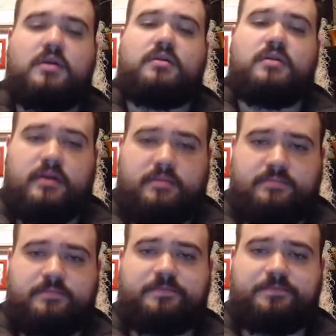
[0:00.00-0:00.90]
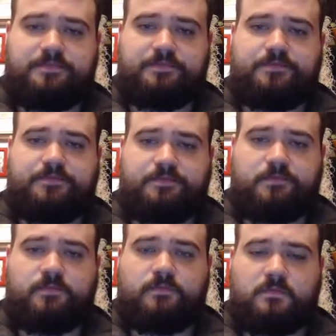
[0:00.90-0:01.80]

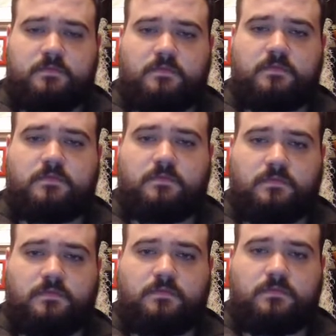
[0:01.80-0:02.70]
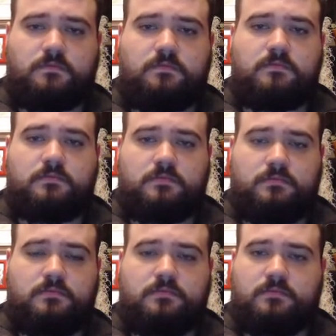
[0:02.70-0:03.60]

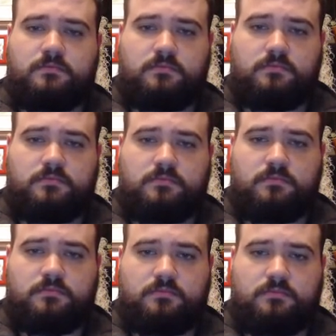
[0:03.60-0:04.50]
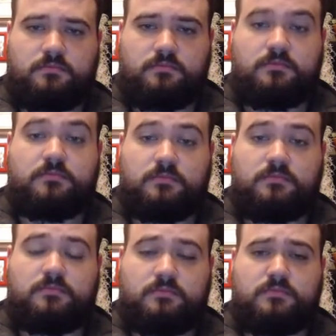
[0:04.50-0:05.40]

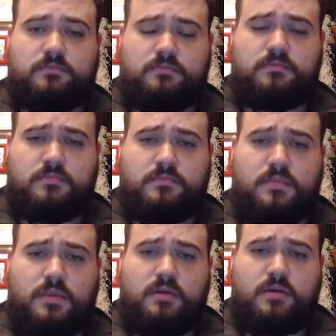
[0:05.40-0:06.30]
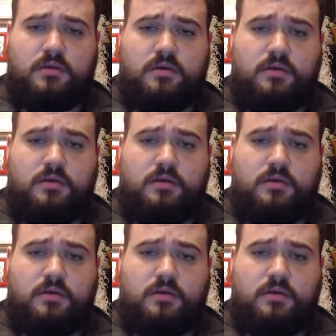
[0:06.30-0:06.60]
The person shown says nothing.